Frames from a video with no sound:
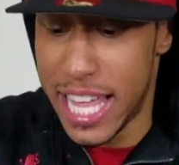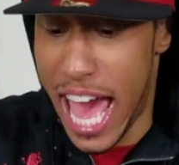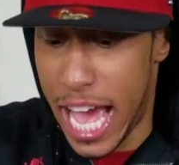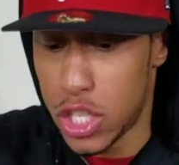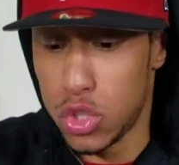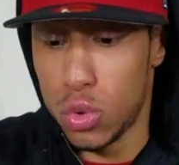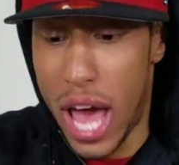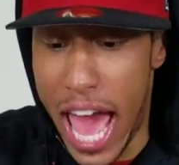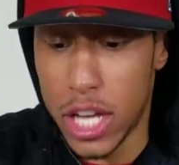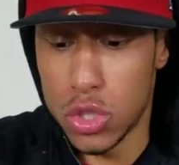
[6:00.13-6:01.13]
the
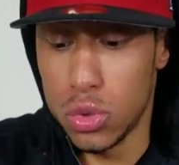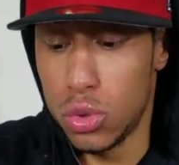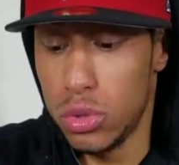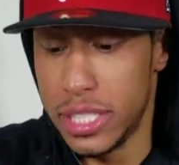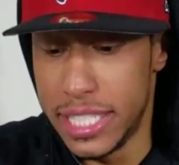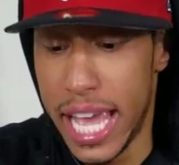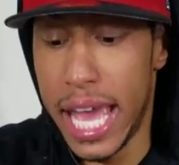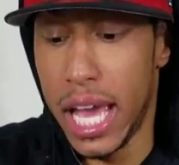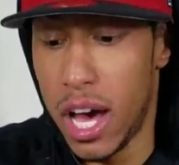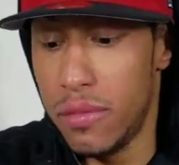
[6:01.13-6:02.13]
actual
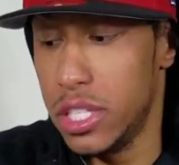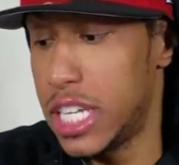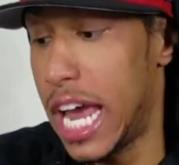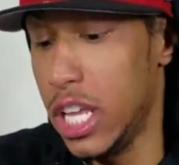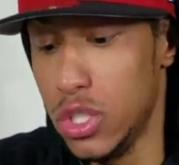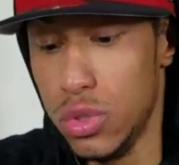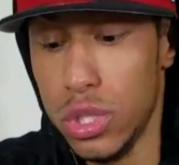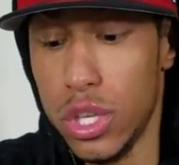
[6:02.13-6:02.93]
day of the Chinese New Year.